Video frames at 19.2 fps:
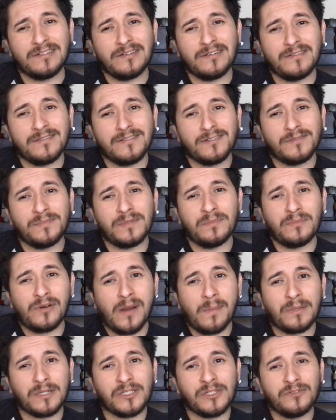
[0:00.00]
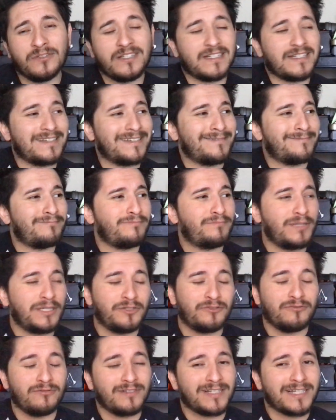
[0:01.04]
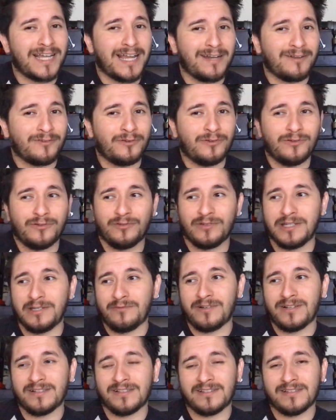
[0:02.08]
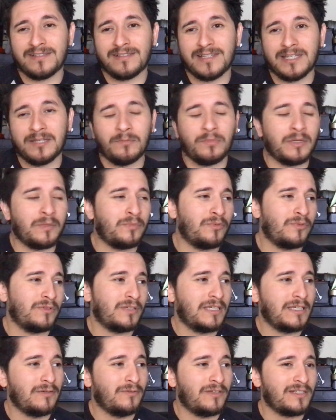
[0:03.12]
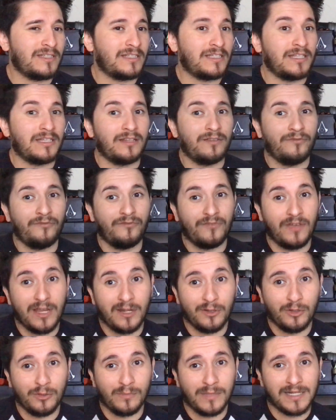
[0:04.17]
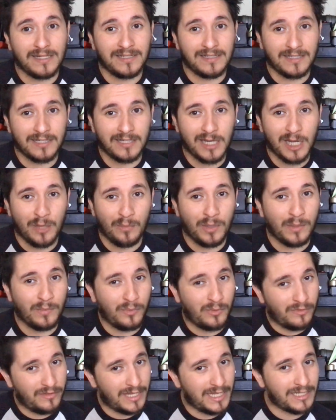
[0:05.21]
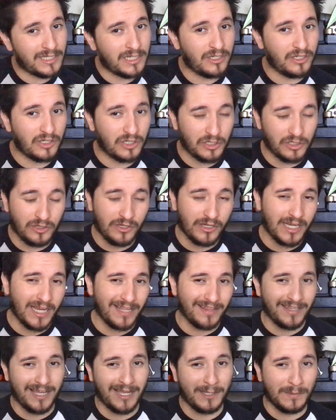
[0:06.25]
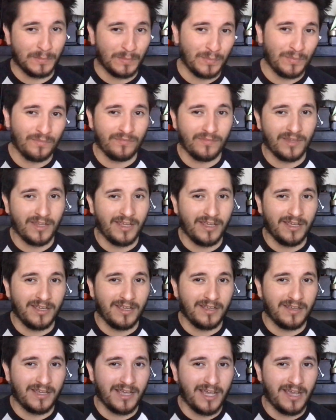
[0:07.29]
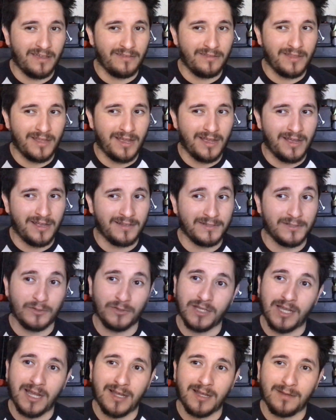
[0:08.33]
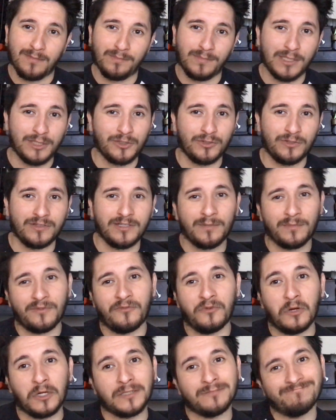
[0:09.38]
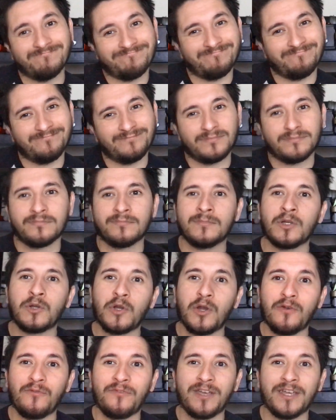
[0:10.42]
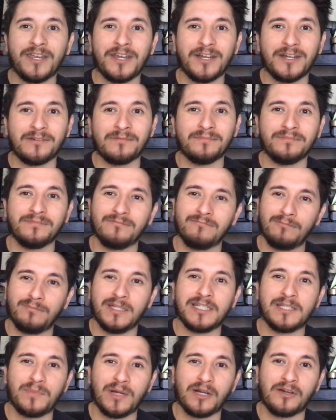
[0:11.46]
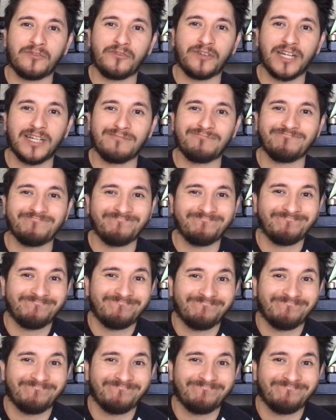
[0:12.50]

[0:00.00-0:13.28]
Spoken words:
a little bit more opportunity. Beedrill is kind of cool. He wants to sting people. He wants to defend you by stinging people. That's how you should look at that. And so yeah, Beedrill, number 4. Go figure. Beats Butterfree.